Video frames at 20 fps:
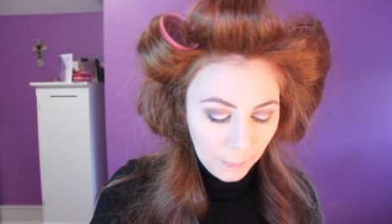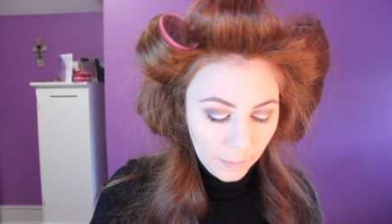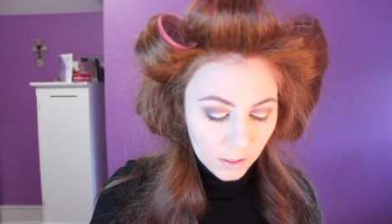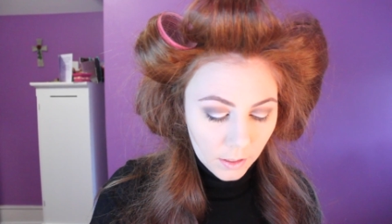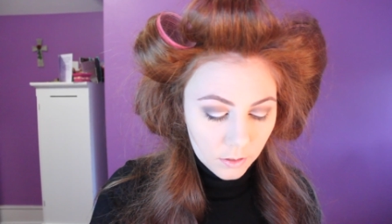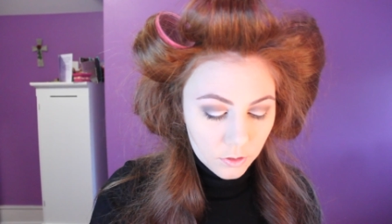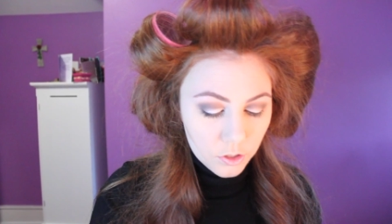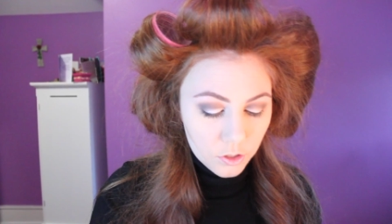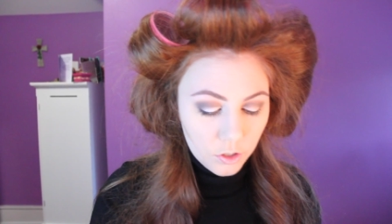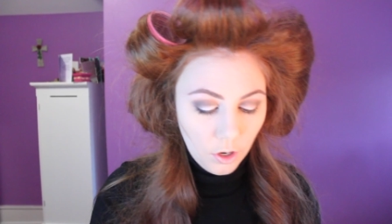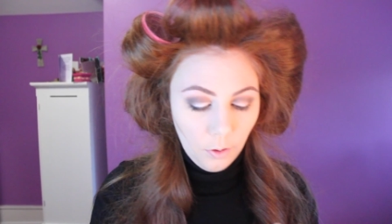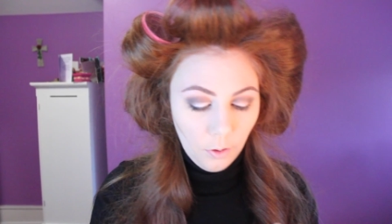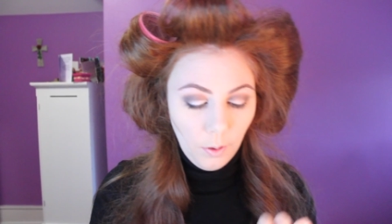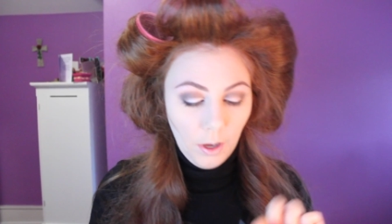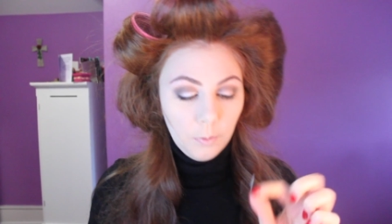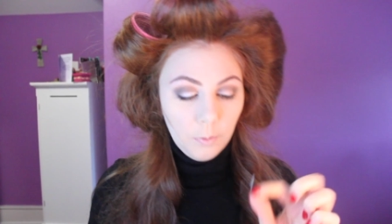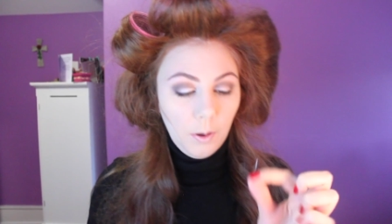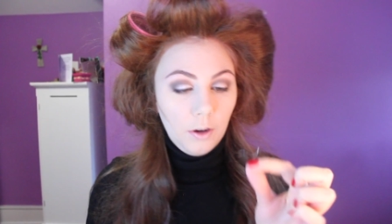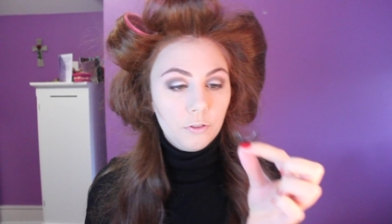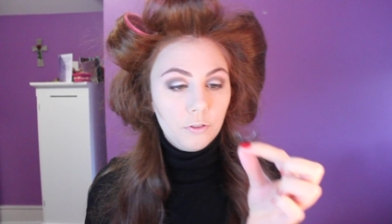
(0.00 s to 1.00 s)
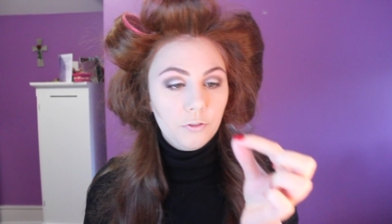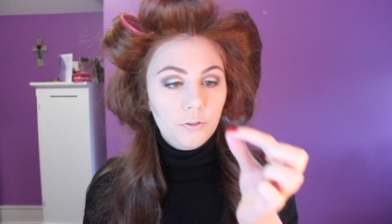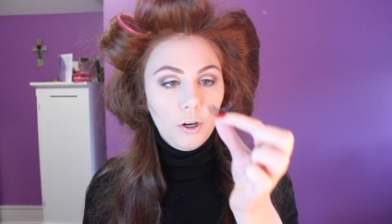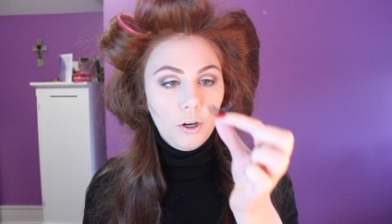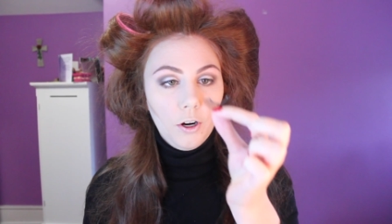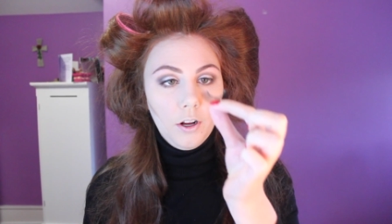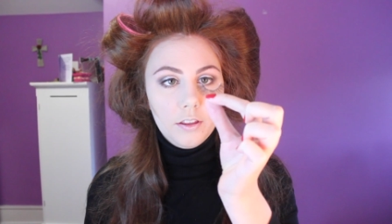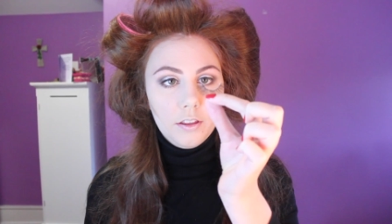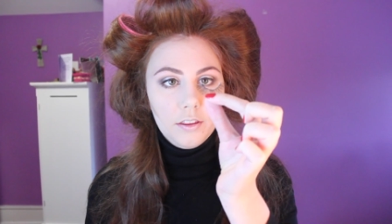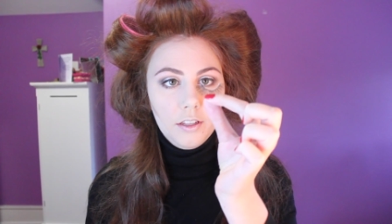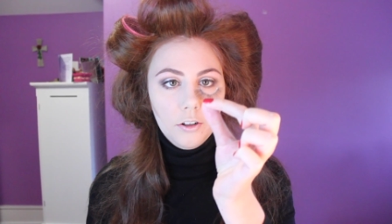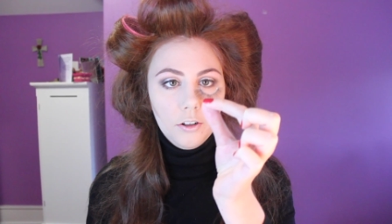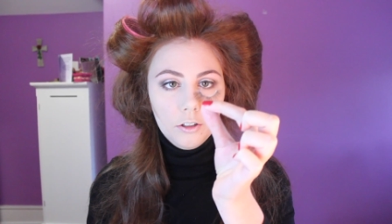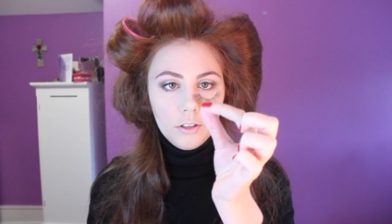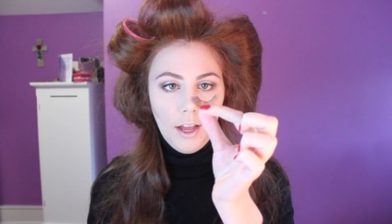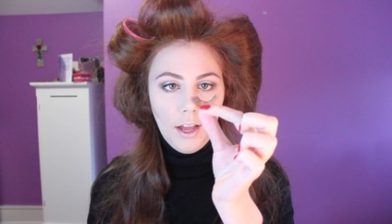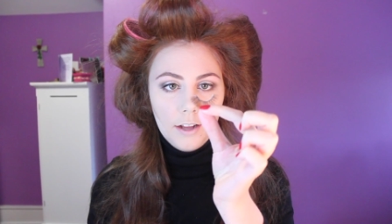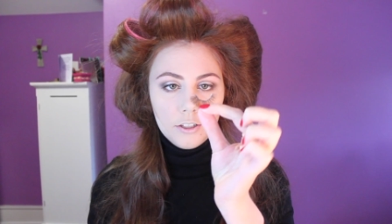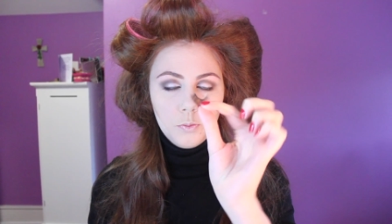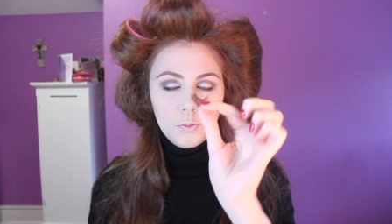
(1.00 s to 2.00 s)
So I went for a thinner
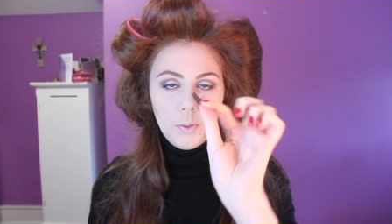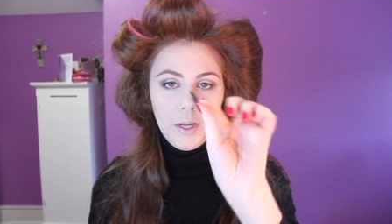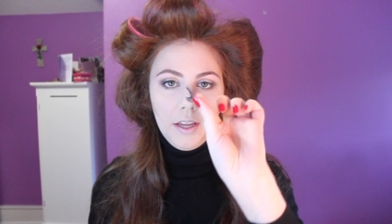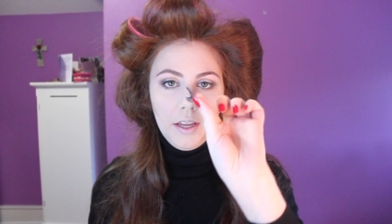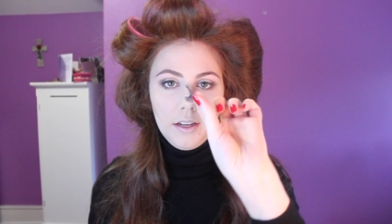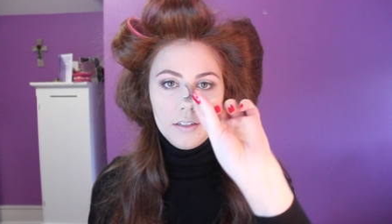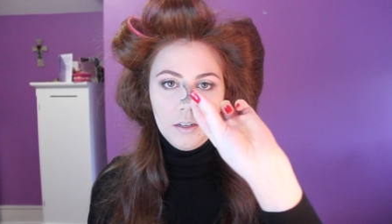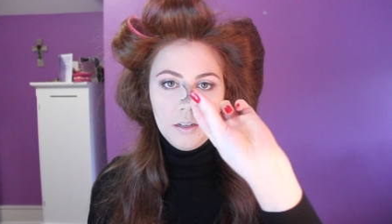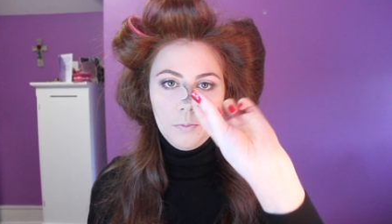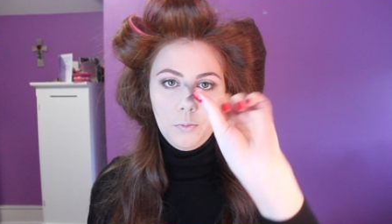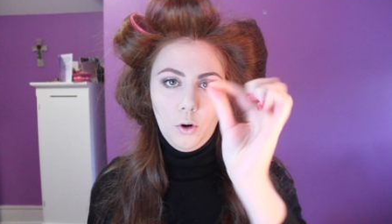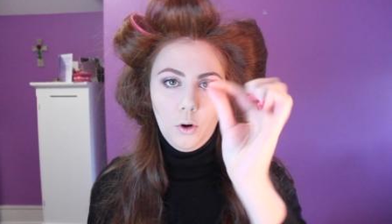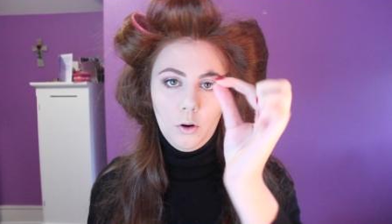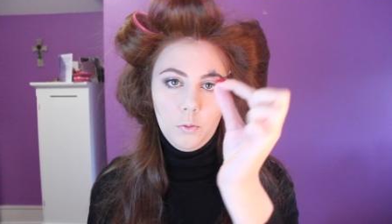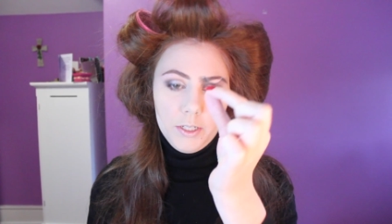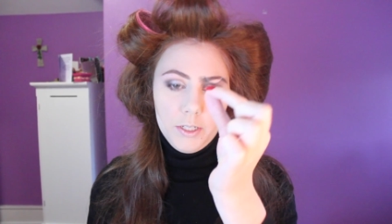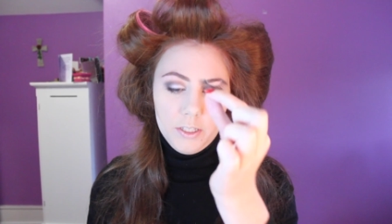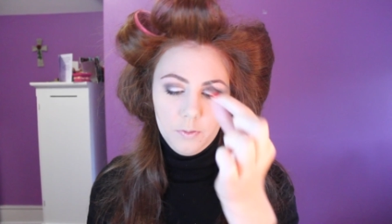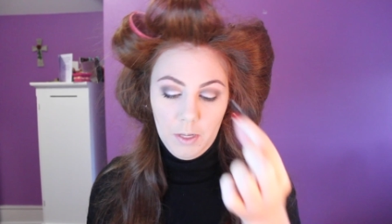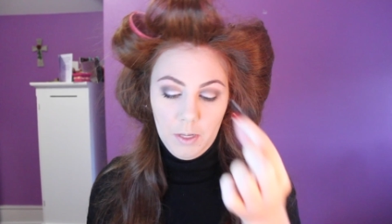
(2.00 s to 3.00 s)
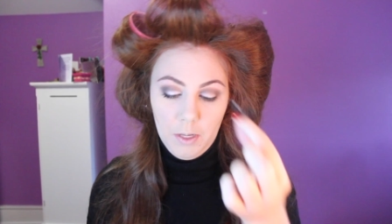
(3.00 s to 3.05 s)
lash band and more wispy